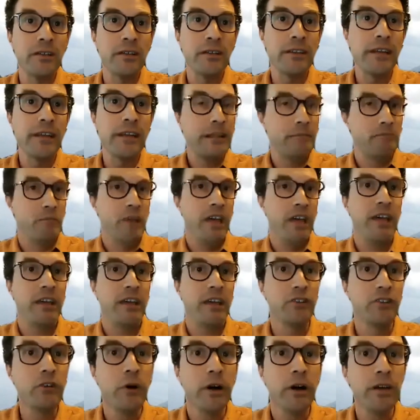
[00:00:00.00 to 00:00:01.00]
they, they can
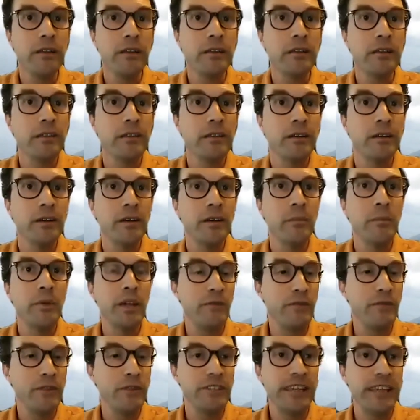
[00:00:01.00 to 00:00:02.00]
do it but
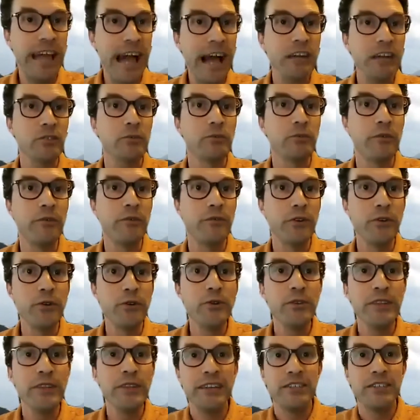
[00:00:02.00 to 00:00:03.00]
if it's the actual
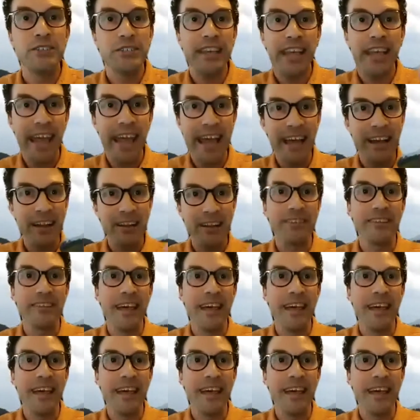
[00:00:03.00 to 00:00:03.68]
food they just can't